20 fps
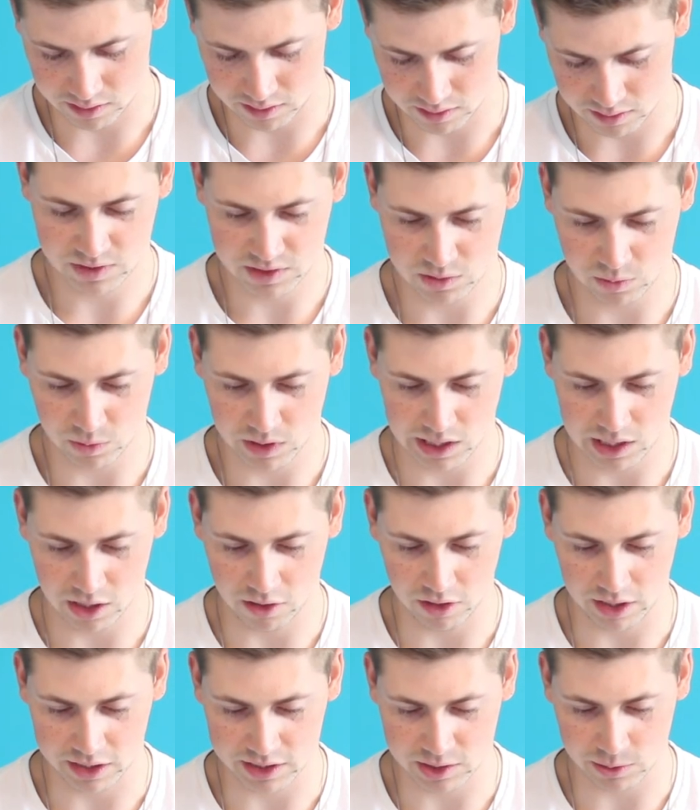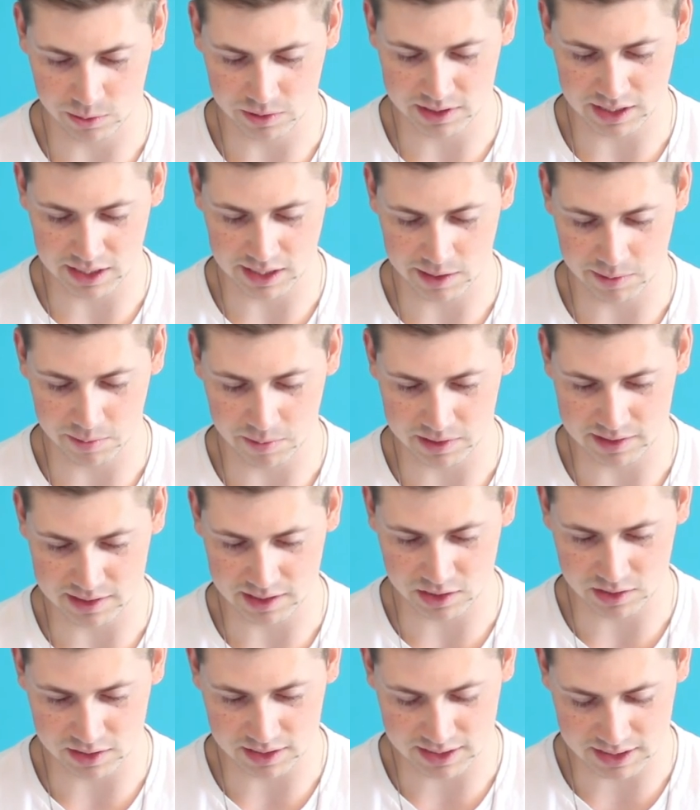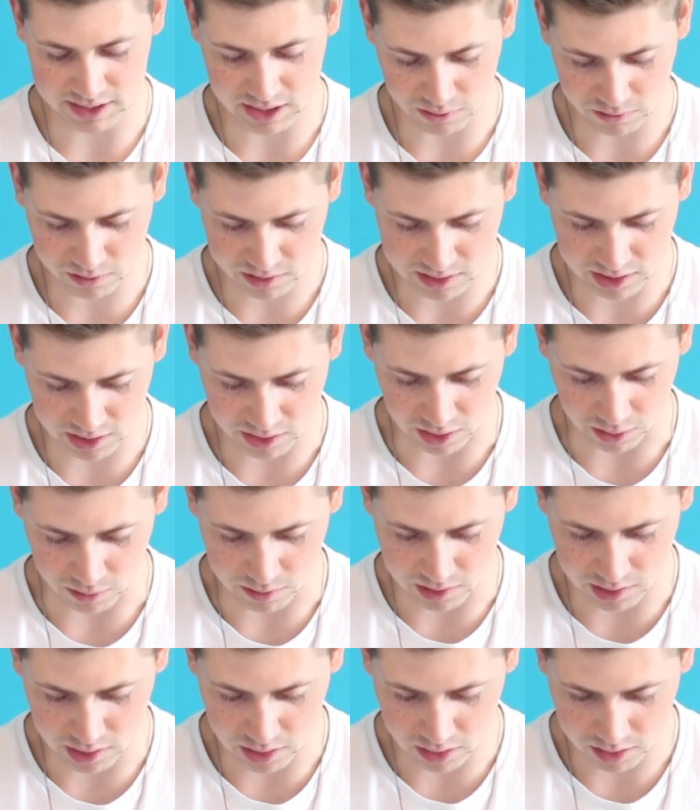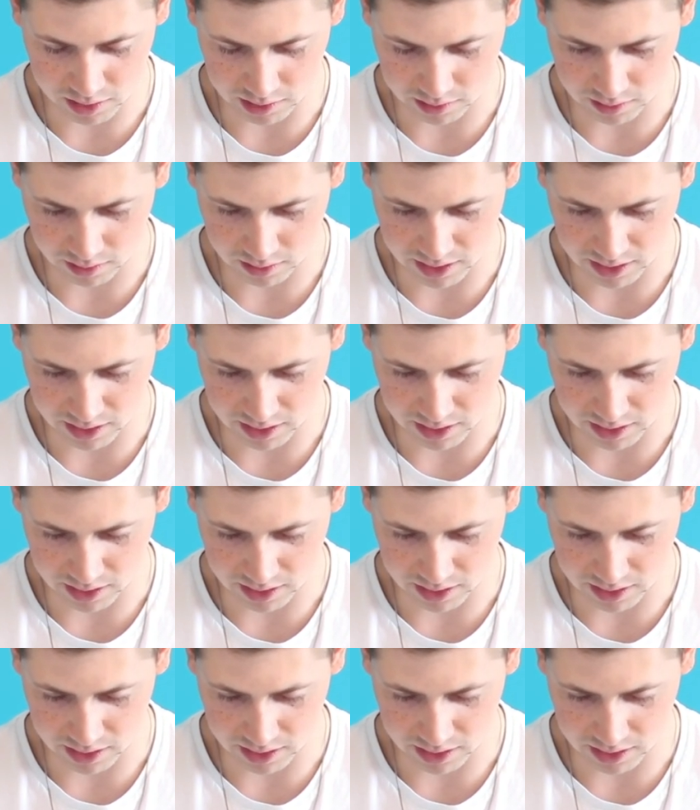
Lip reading: Sweet, all right, so we sent him a message. Seriously though, look at